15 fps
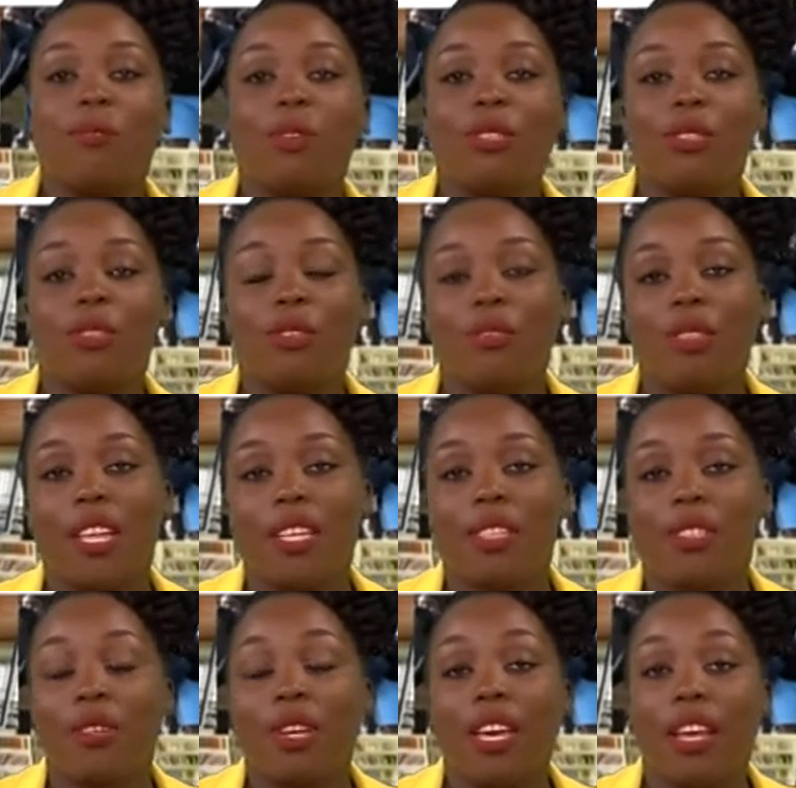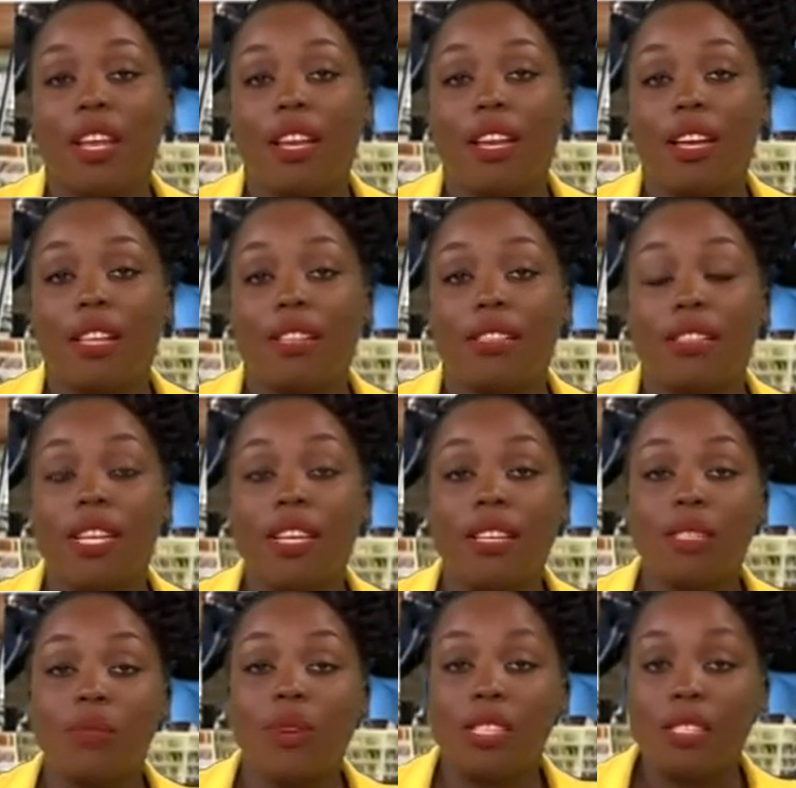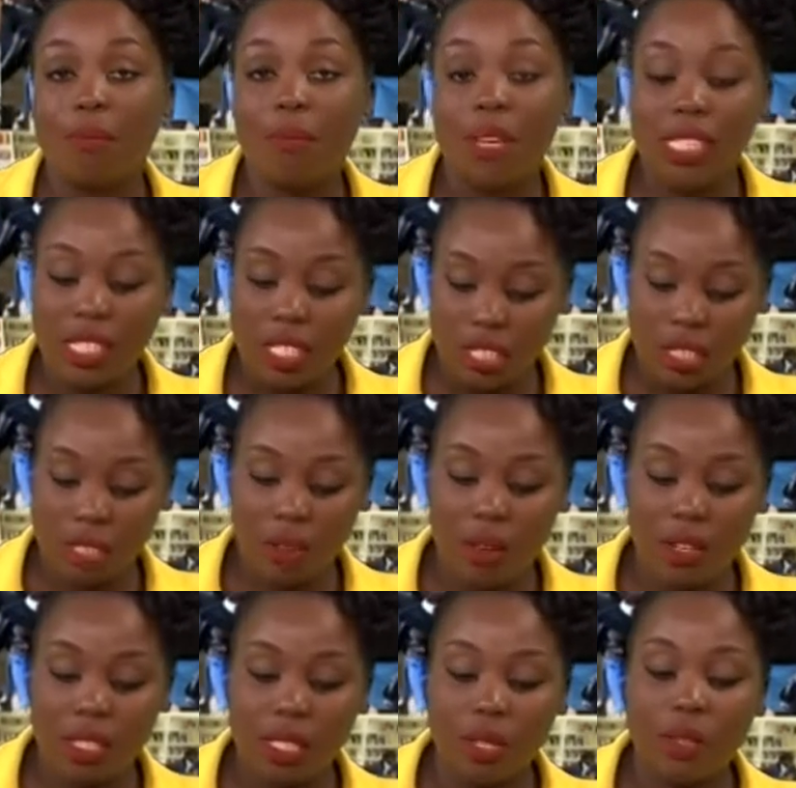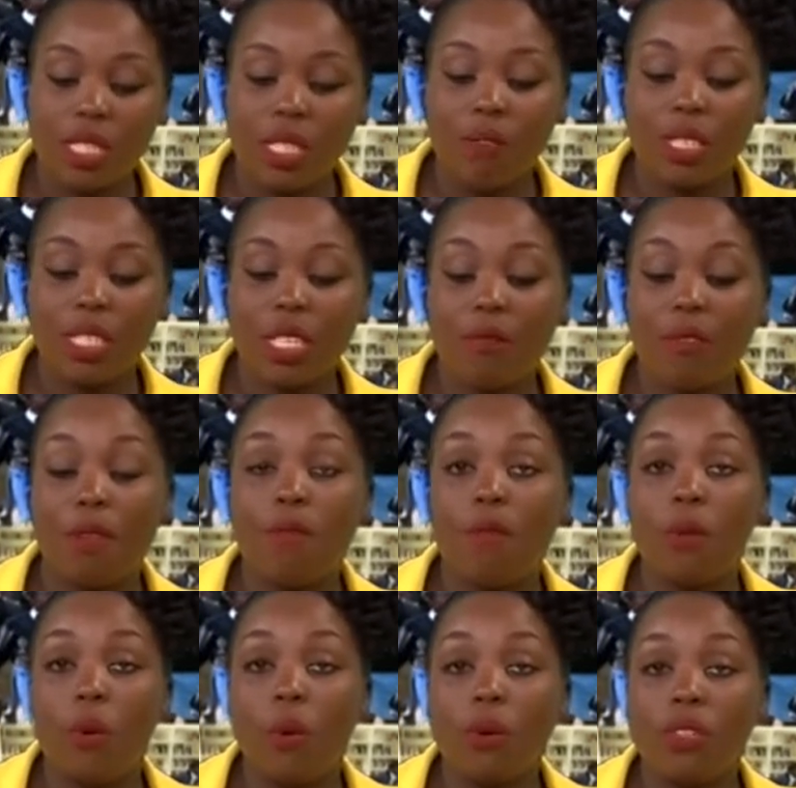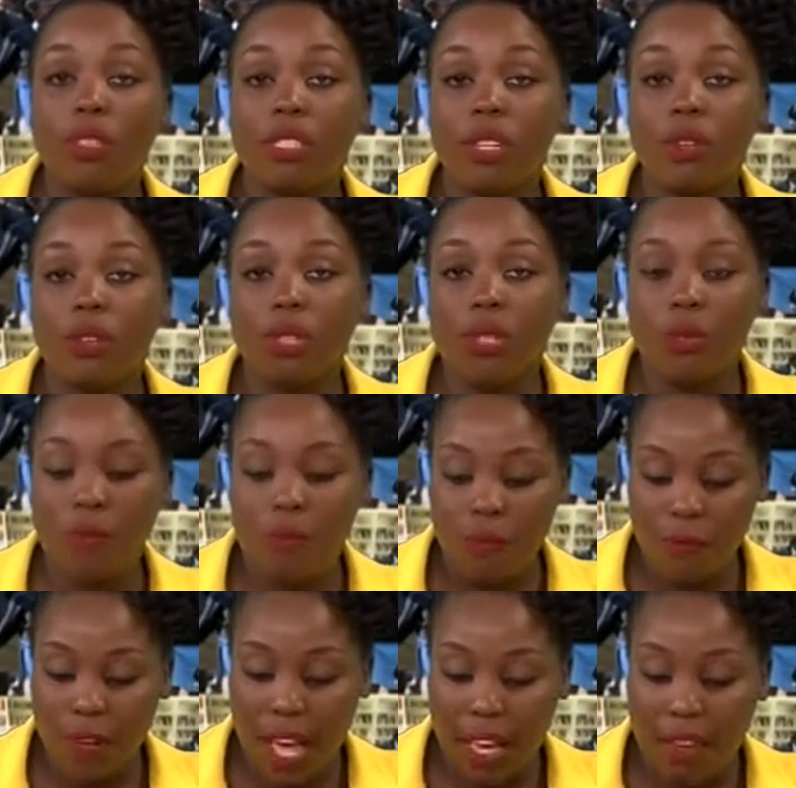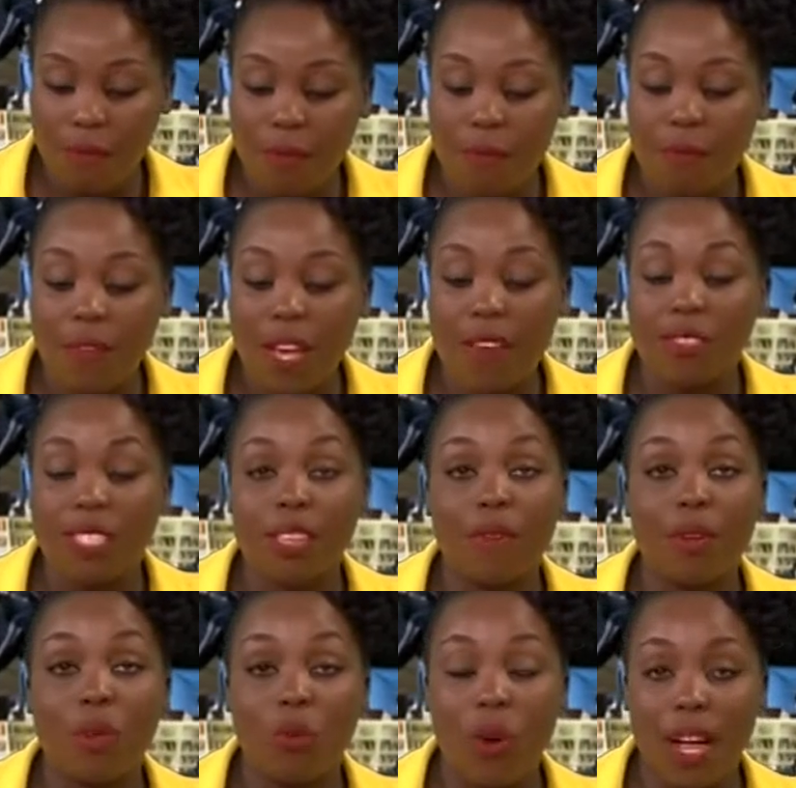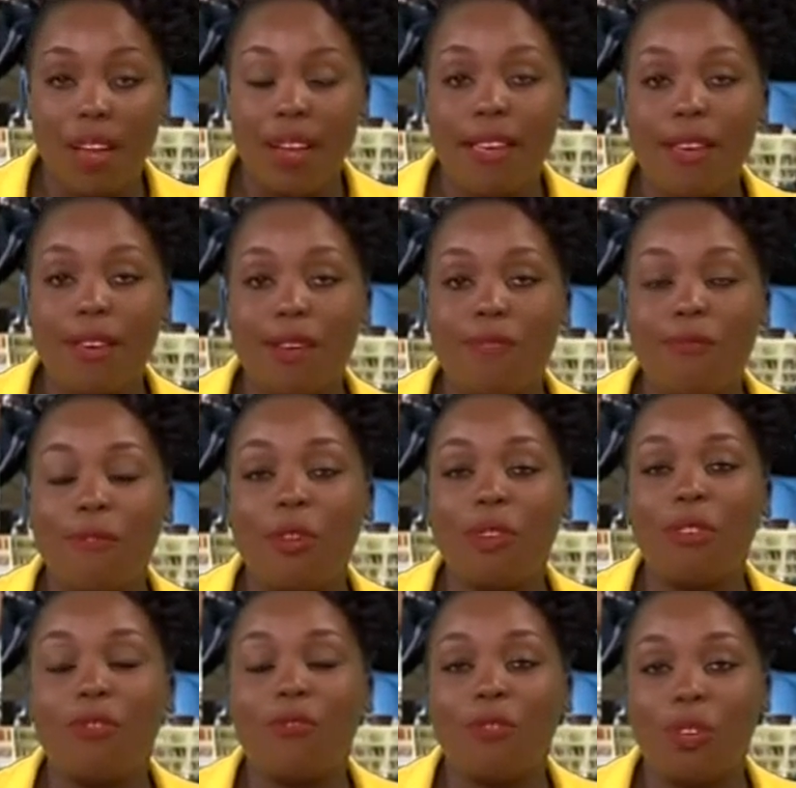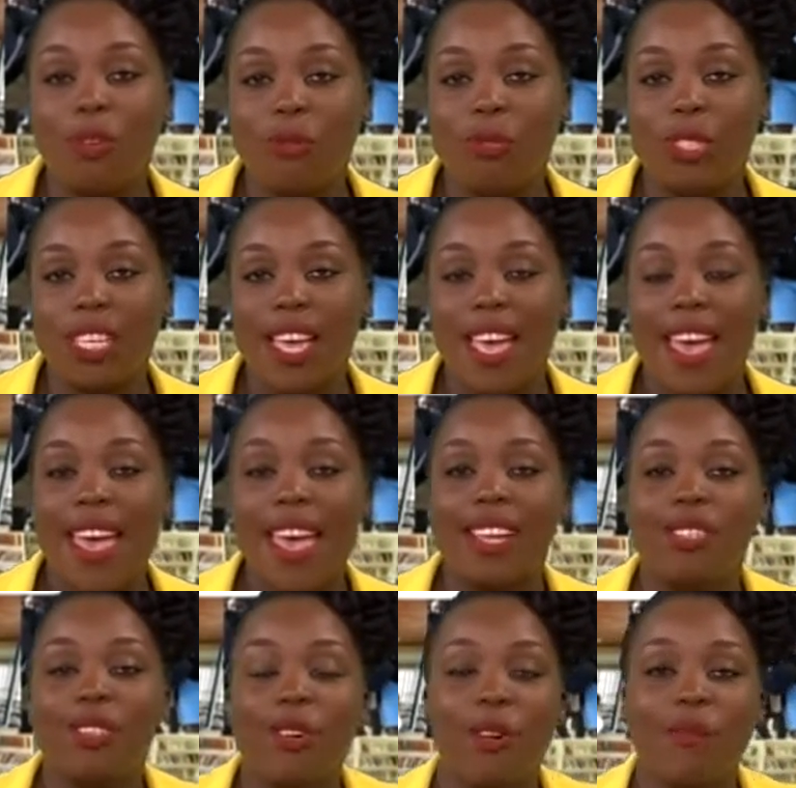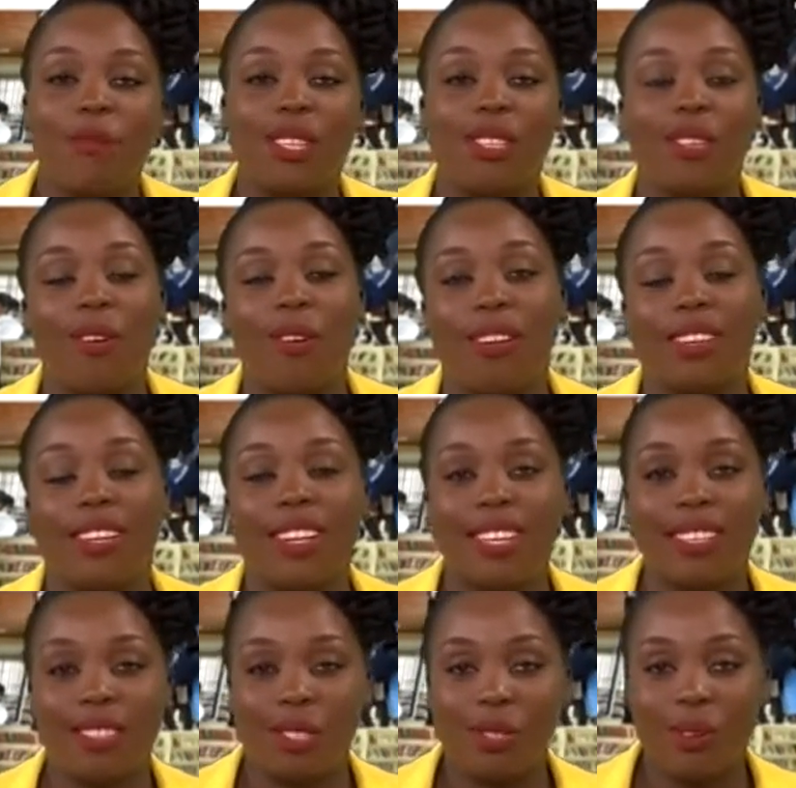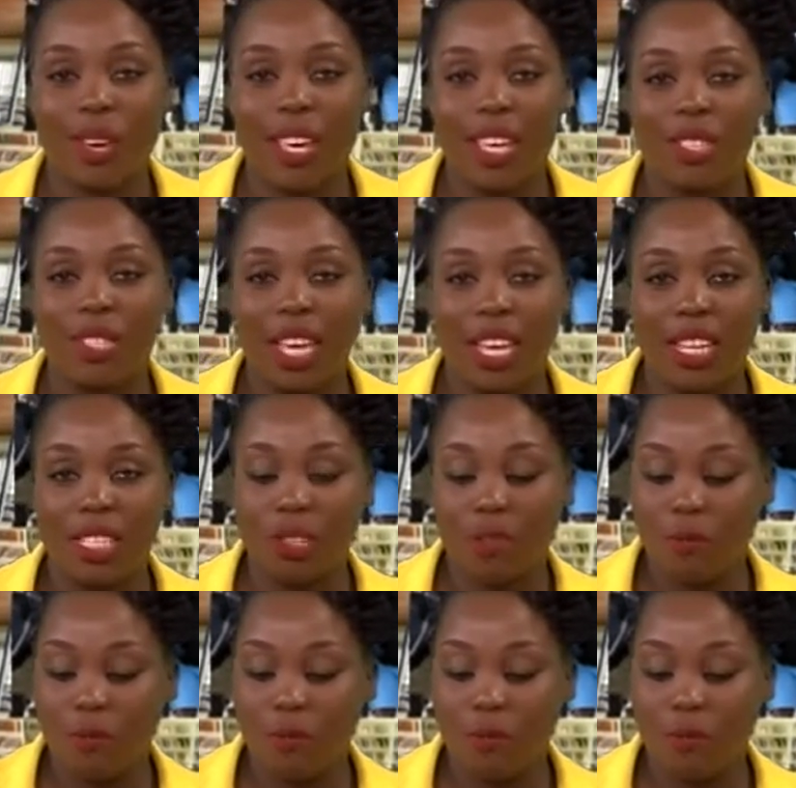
please note that you can send us WhatsApp messages on 0774 25571 for your views and comments on Let's Talk Education.